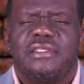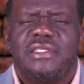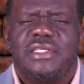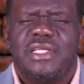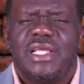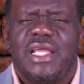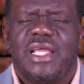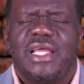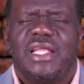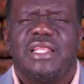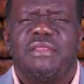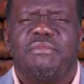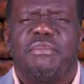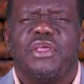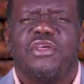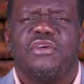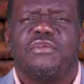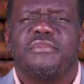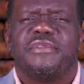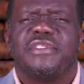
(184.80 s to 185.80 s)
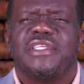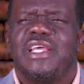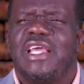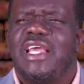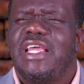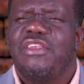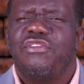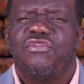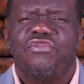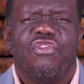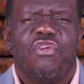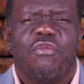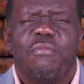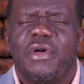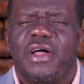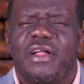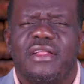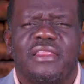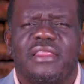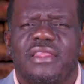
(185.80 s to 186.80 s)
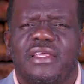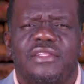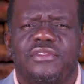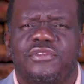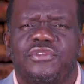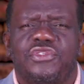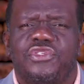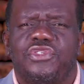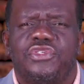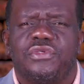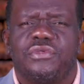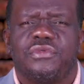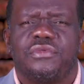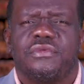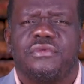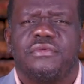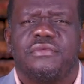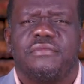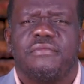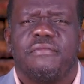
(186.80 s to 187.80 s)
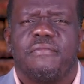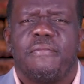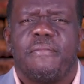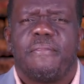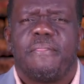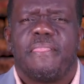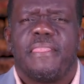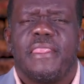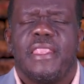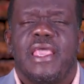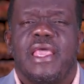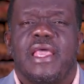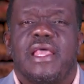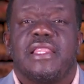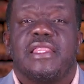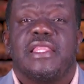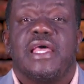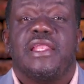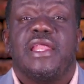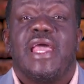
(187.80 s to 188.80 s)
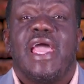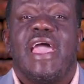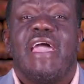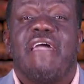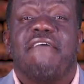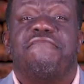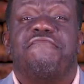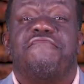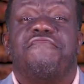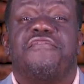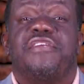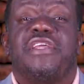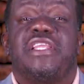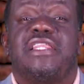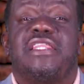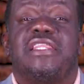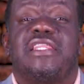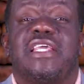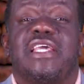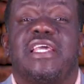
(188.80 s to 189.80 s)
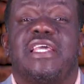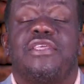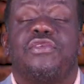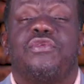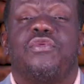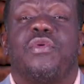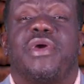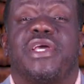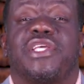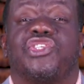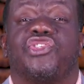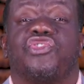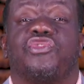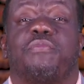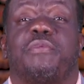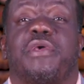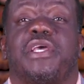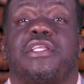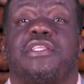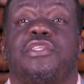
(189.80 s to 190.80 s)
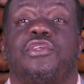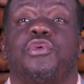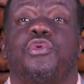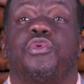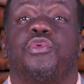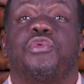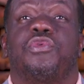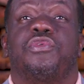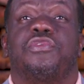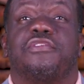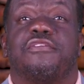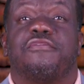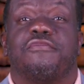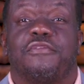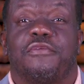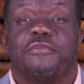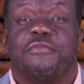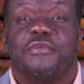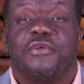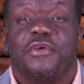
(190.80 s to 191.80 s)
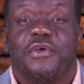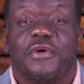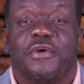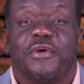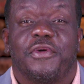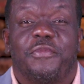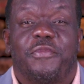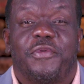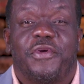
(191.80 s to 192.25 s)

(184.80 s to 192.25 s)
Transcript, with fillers: Then it becomes a normal thing to you that every day you expect goods from God.